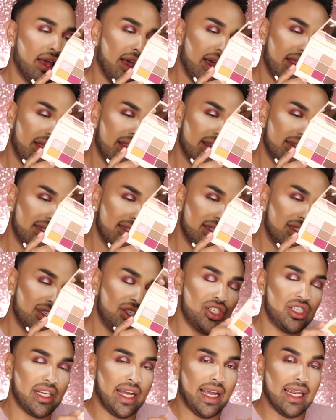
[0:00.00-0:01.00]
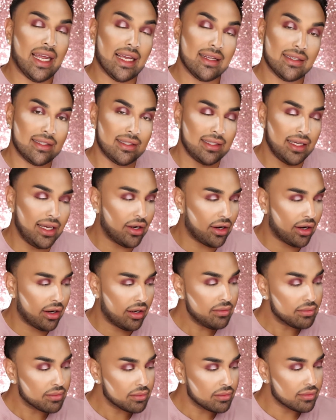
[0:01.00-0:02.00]
And this is shade
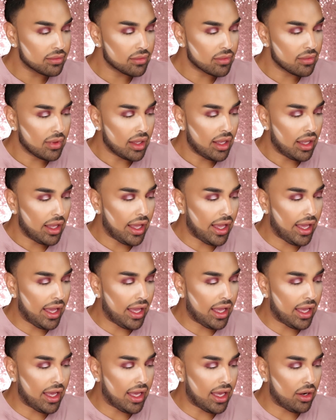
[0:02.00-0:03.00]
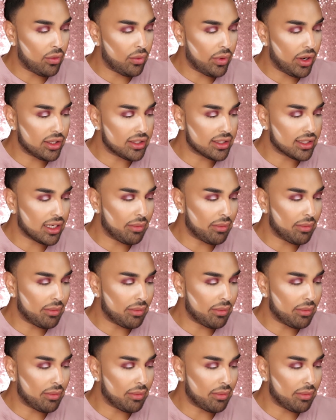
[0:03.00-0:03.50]
Cedar. And we're just